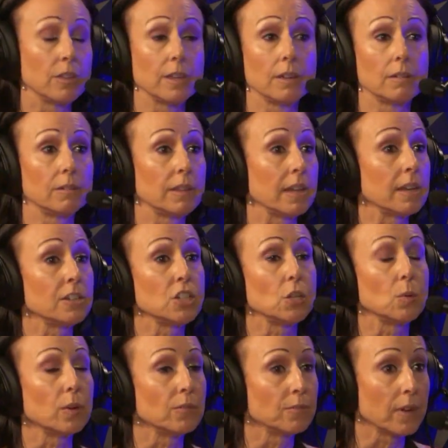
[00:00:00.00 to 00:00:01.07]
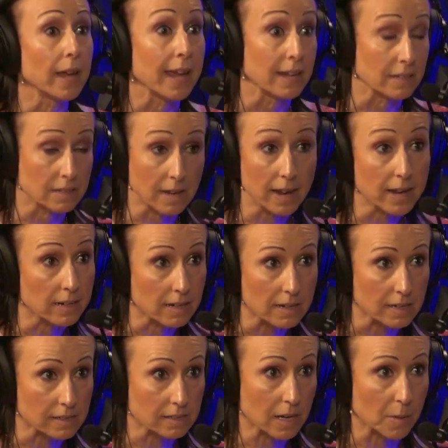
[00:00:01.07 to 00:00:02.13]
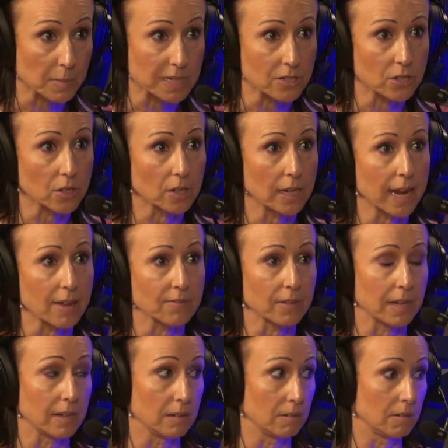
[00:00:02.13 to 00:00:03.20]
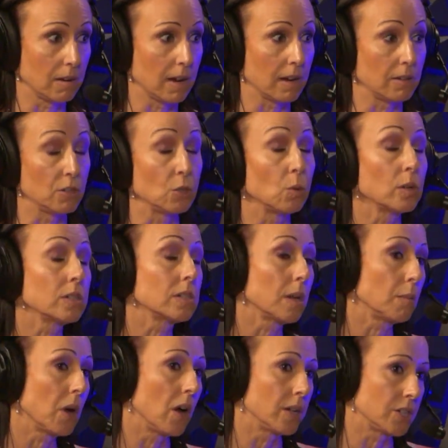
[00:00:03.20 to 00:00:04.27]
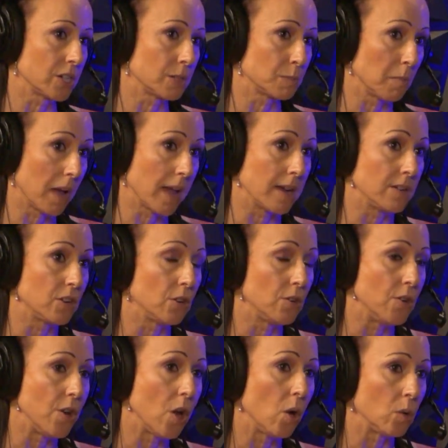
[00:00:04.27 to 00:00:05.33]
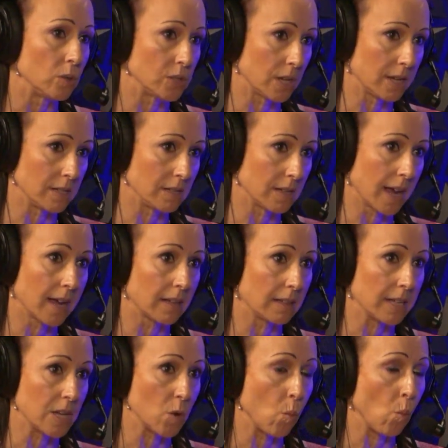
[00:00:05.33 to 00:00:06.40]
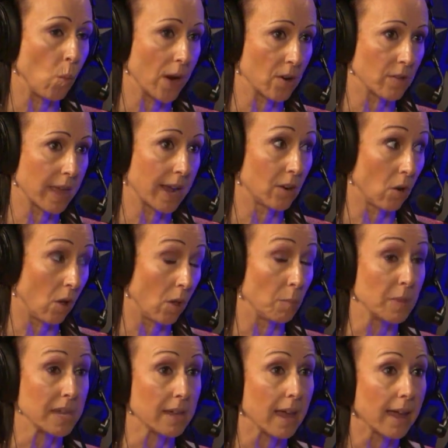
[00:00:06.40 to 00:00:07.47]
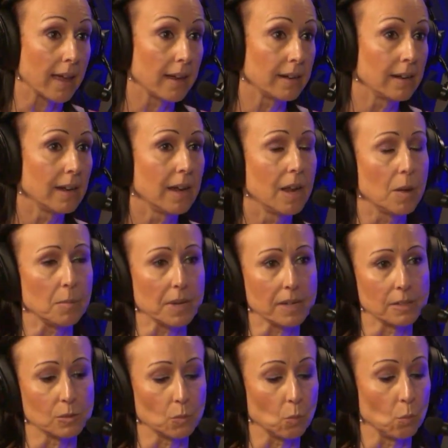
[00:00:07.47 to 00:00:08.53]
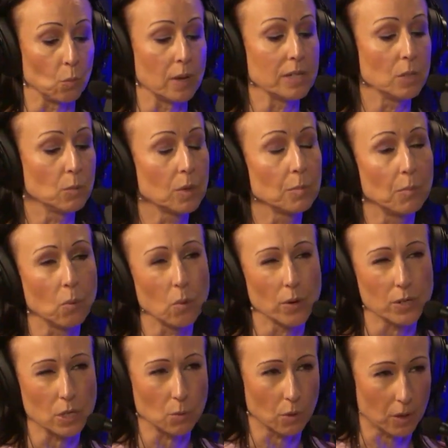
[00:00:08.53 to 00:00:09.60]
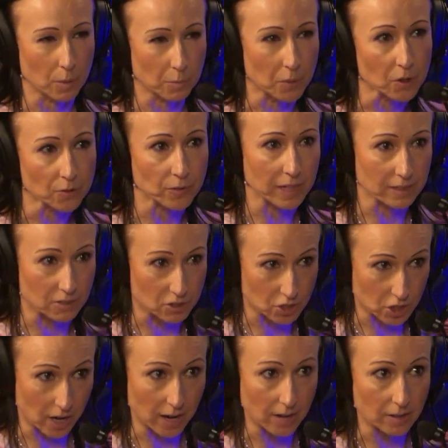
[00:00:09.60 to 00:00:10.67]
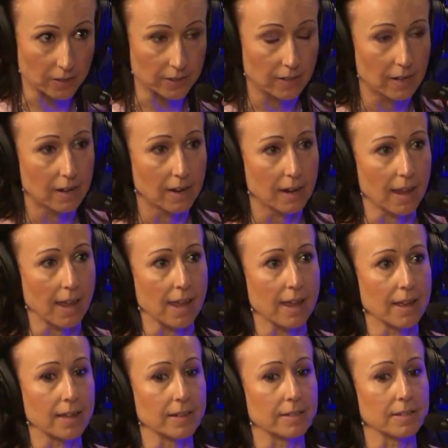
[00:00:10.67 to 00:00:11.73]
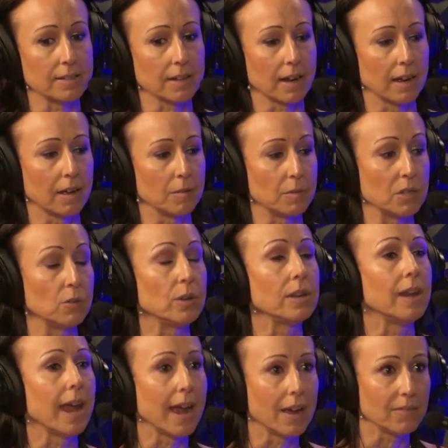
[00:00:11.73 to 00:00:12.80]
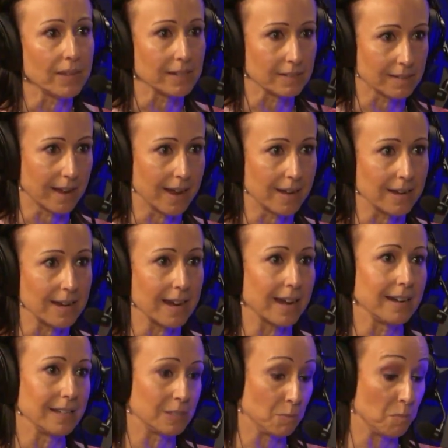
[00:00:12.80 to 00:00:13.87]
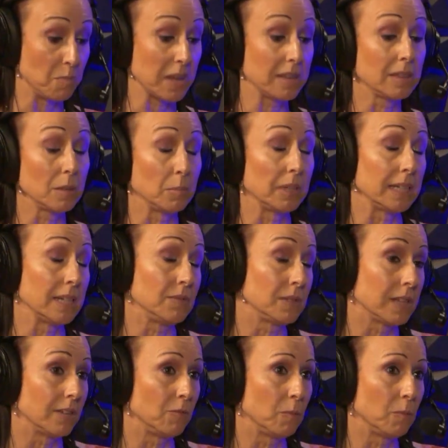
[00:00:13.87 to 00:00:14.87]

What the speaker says: the issue of anxiety has come into your life. And your subconscious mind knows exactly where that all began, because when you were born, you were a perfect child. And you didn't have anxiety, and it's been the beliefs